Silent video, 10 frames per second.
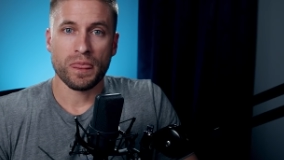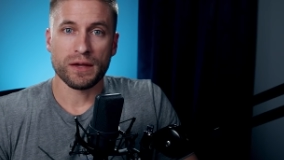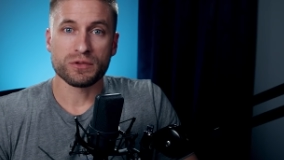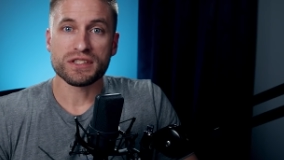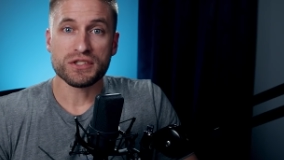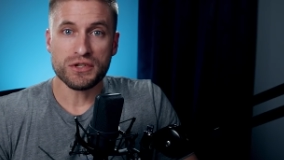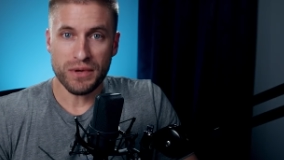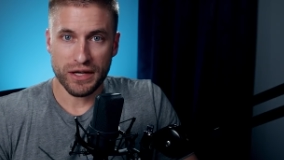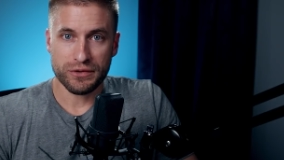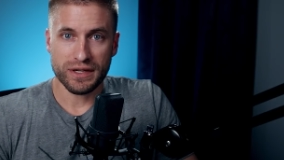It was at
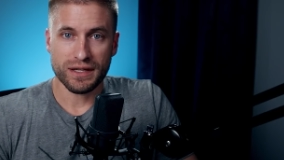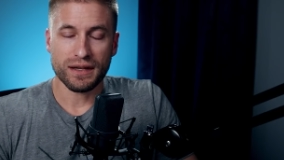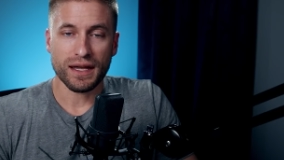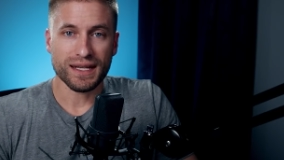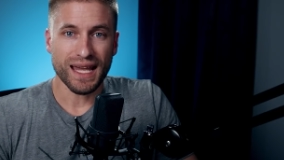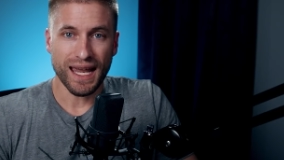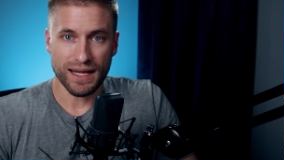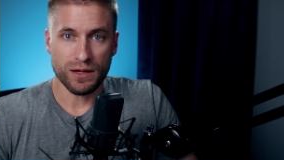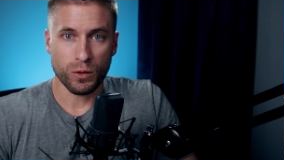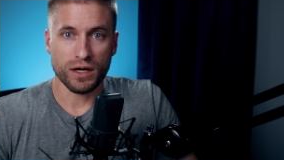
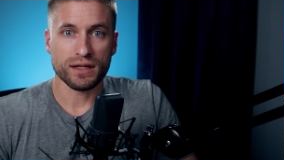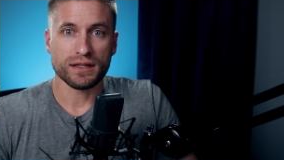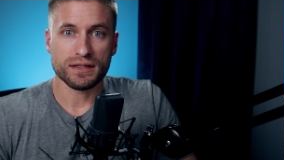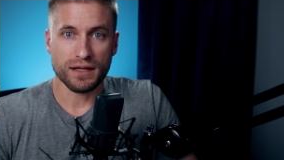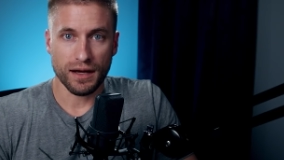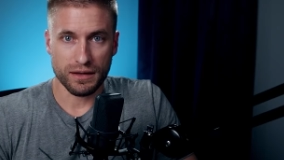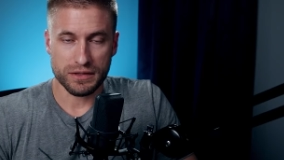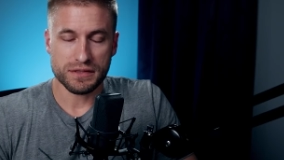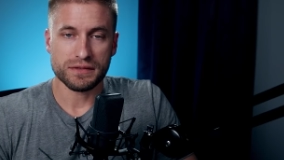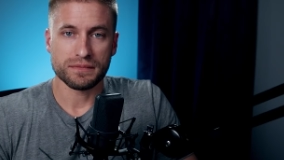
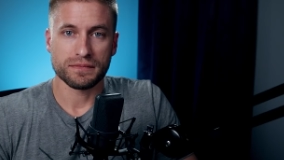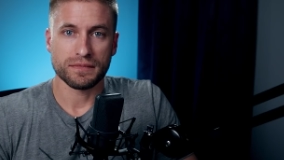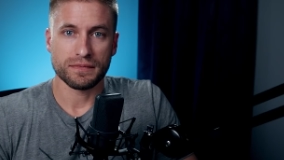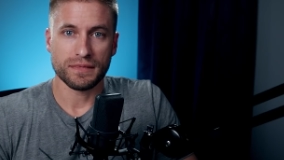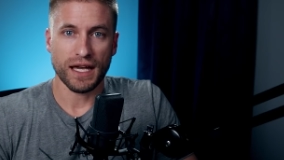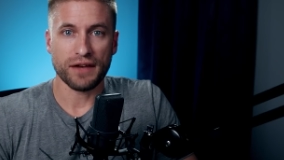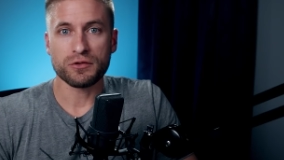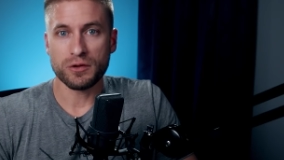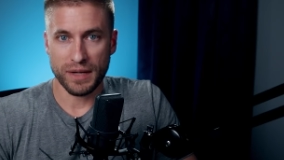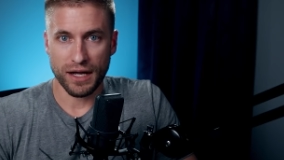$281
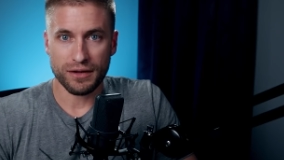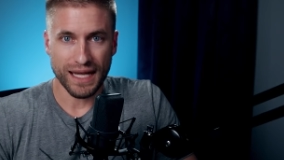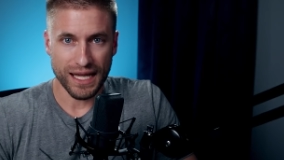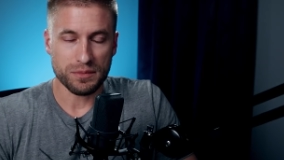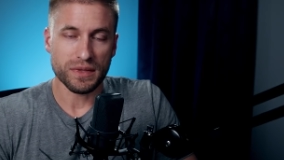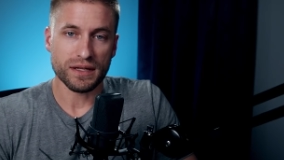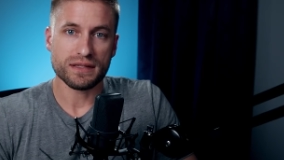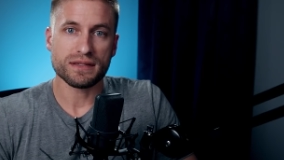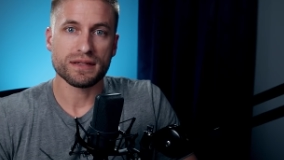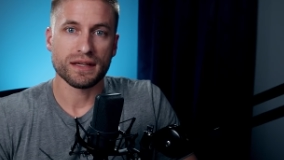after about eight
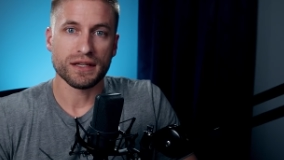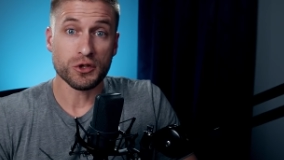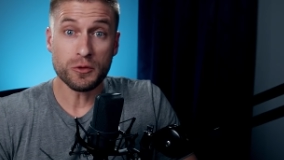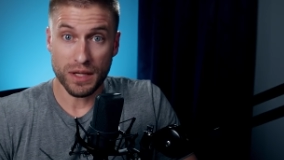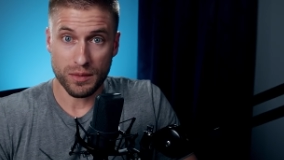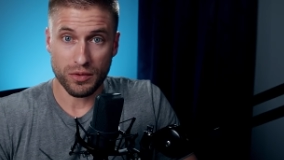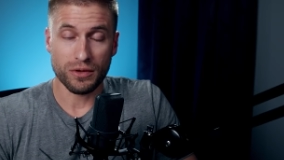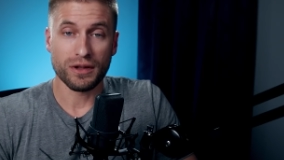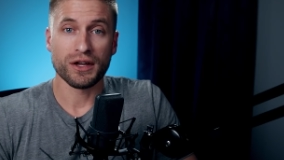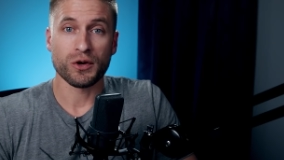minutes. You
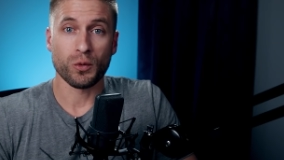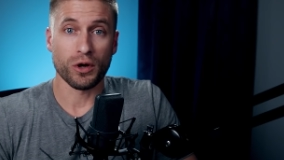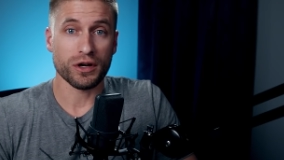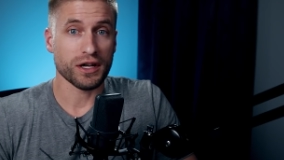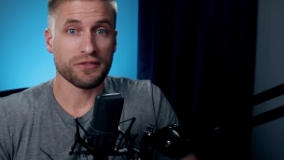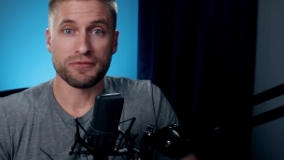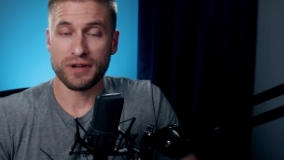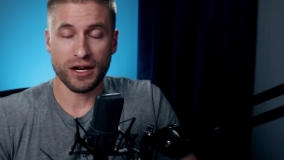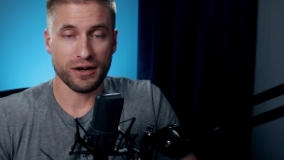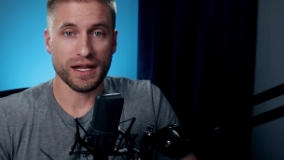people work
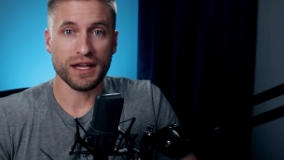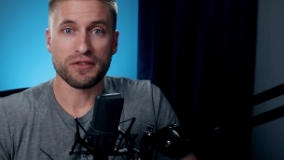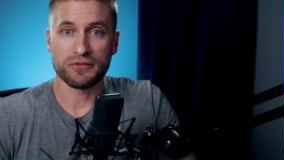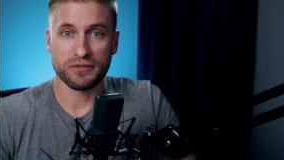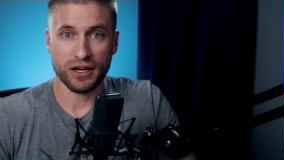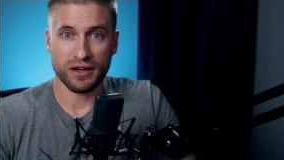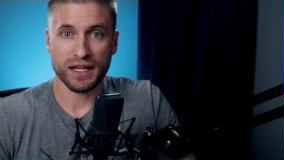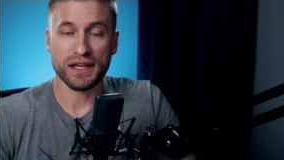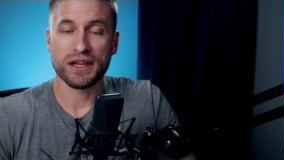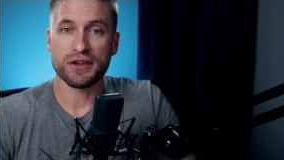very,
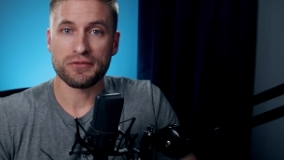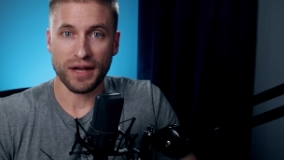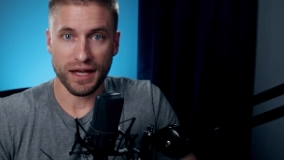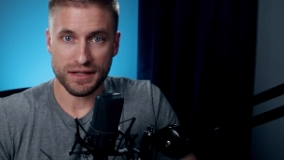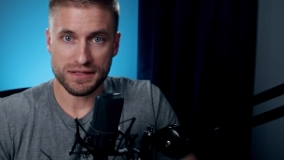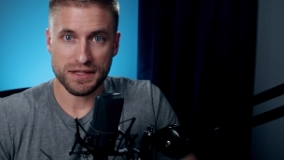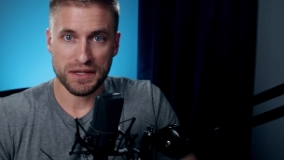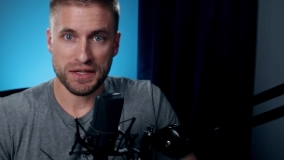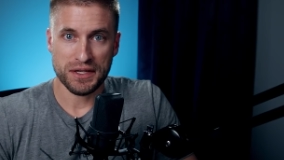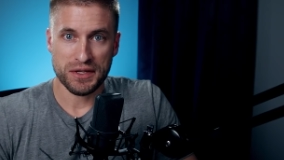very fast.
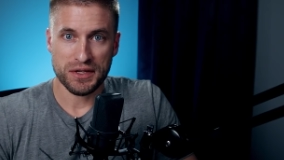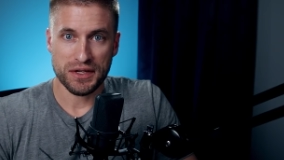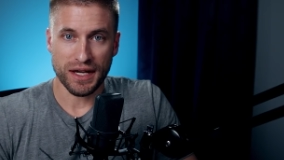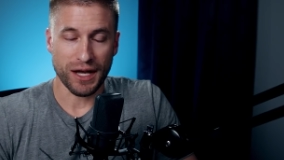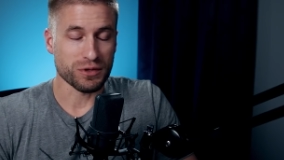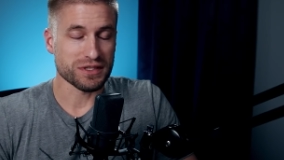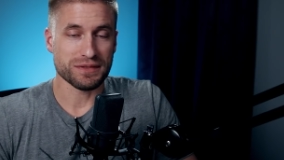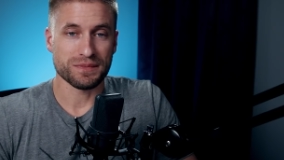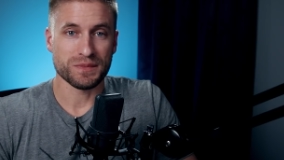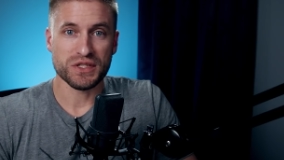I
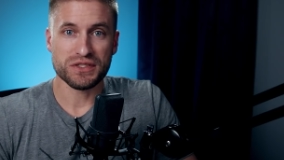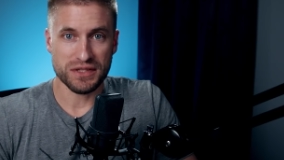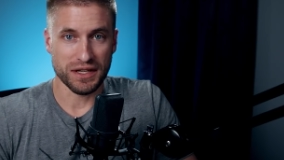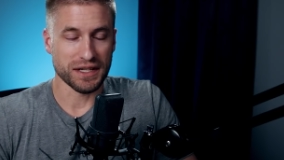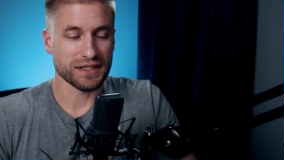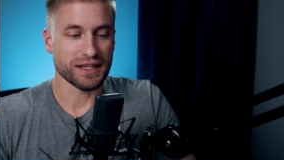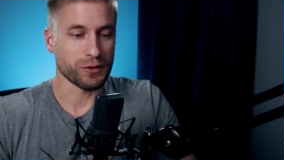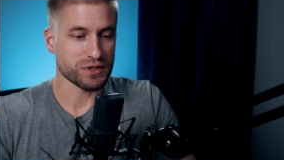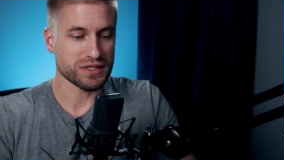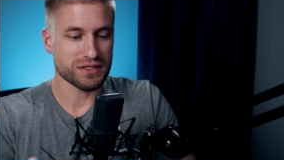was stunned.
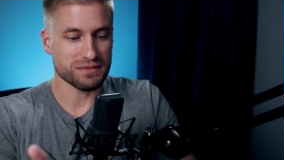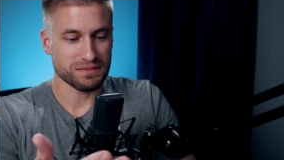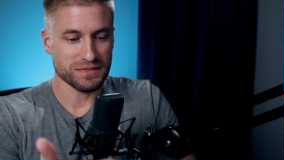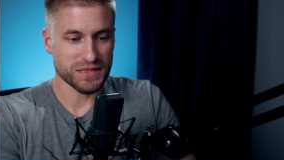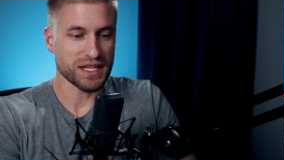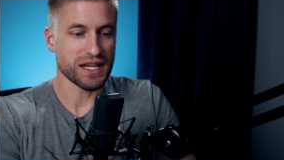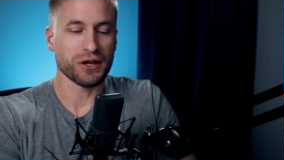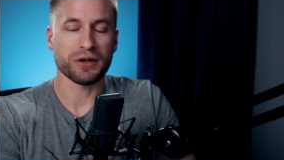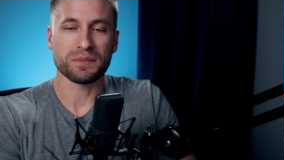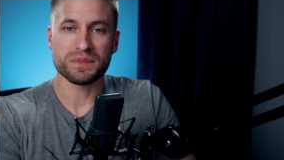I was sitting
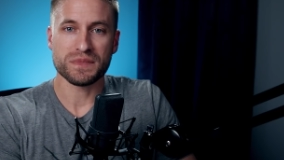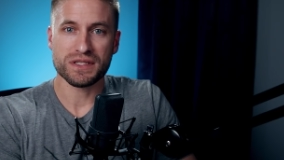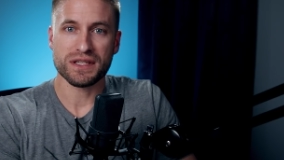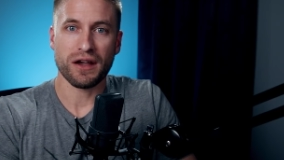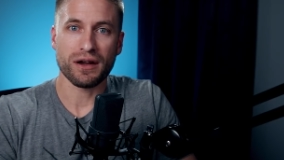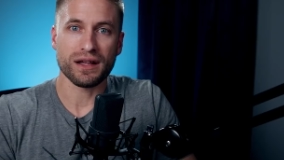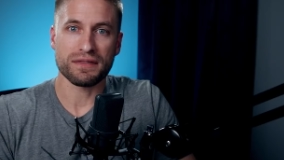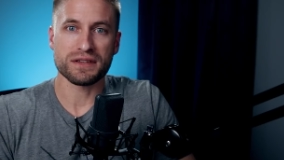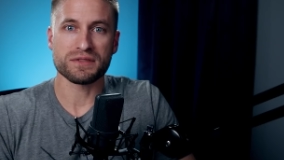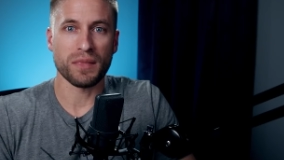here staring
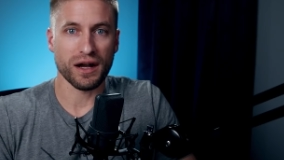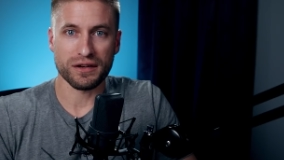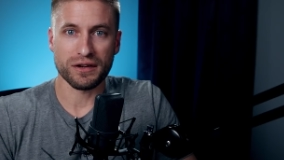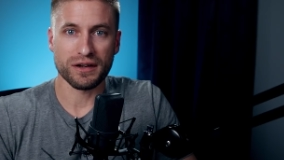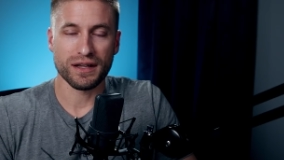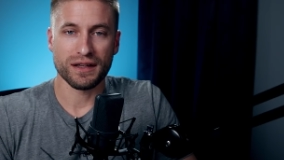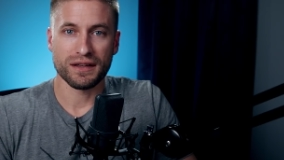at this monitor